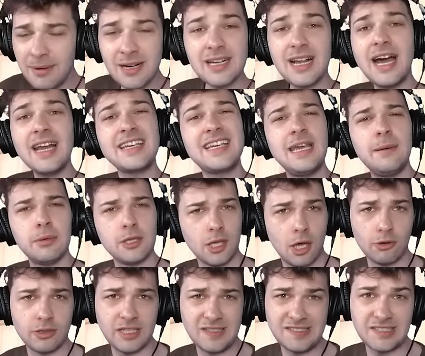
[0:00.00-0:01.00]
gonna kind of keep it a
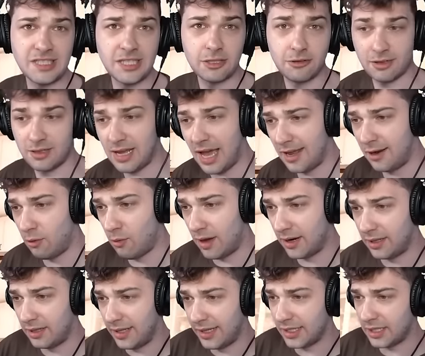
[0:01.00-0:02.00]
low-key secret. I don't
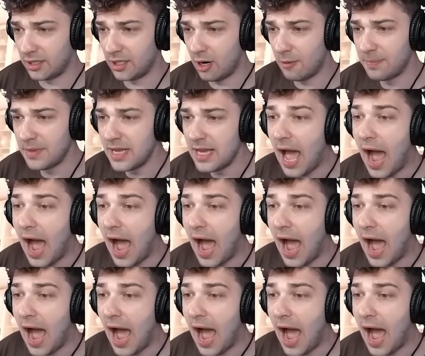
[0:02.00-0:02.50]
want to like, you know,